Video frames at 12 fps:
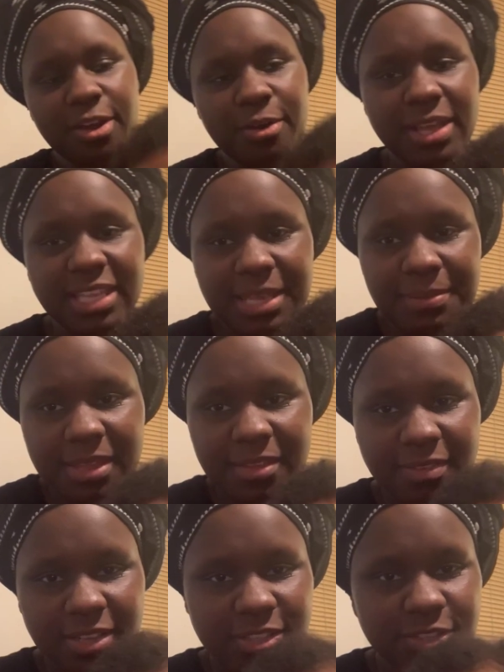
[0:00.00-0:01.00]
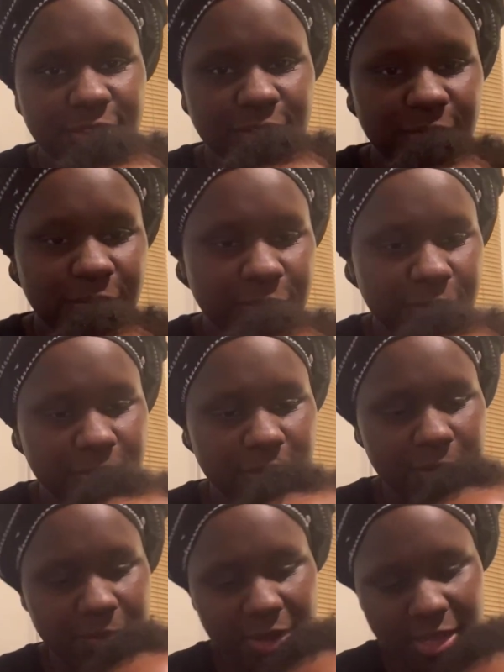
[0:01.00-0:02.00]
I keep giving it to you. You don't
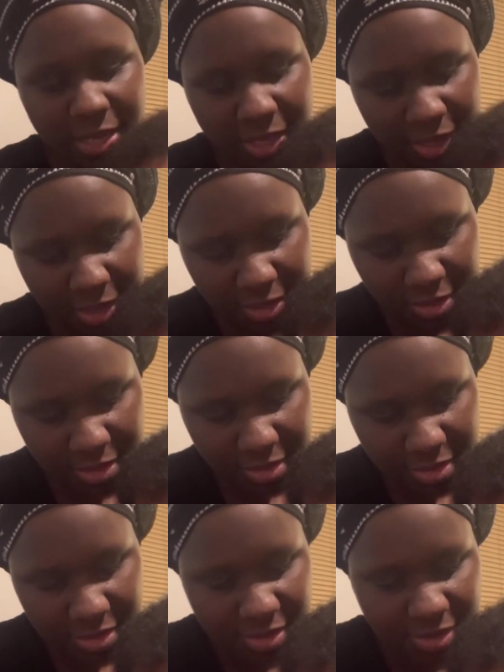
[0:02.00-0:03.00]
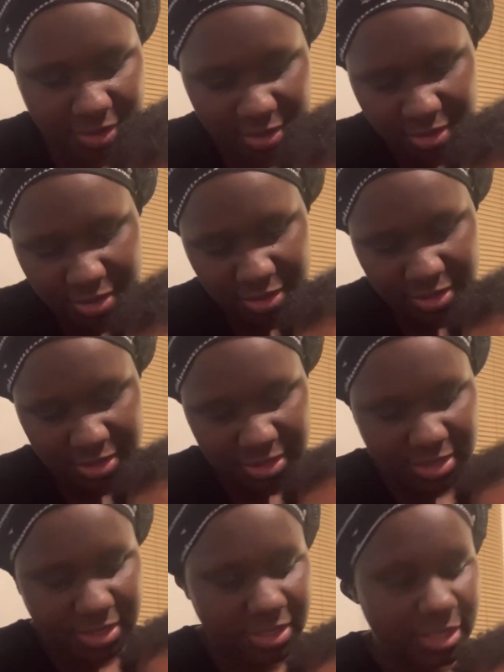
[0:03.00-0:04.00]
want it.
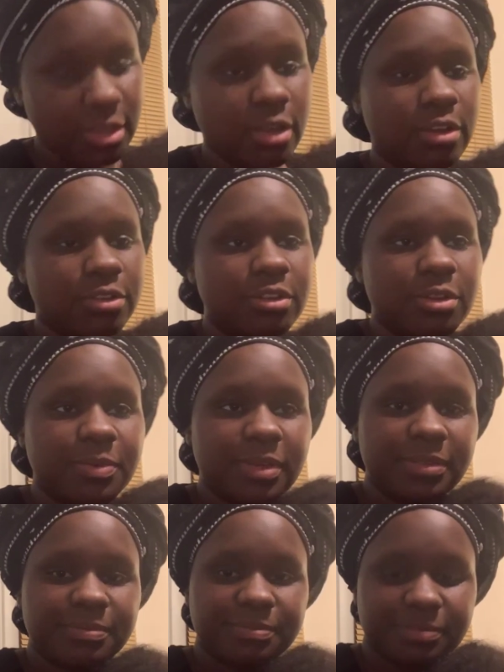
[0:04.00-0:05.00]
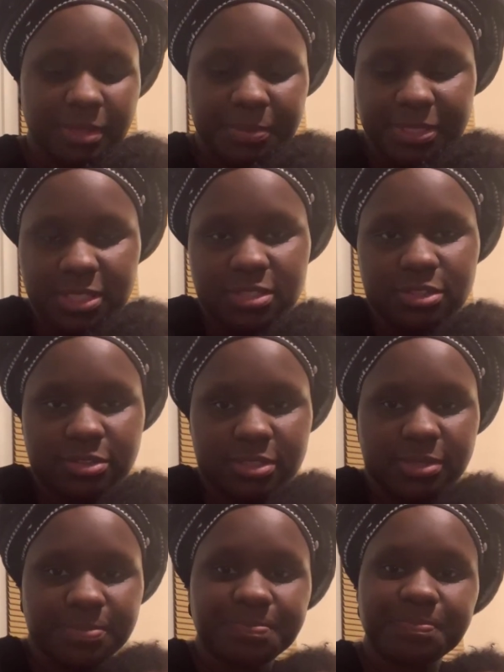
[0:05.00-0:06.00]
Silly. Oh, you know what? Let me just nurse
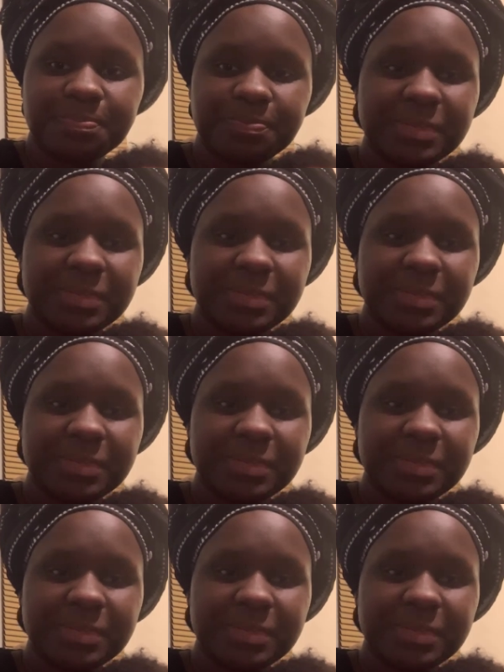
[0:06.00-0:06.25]
it.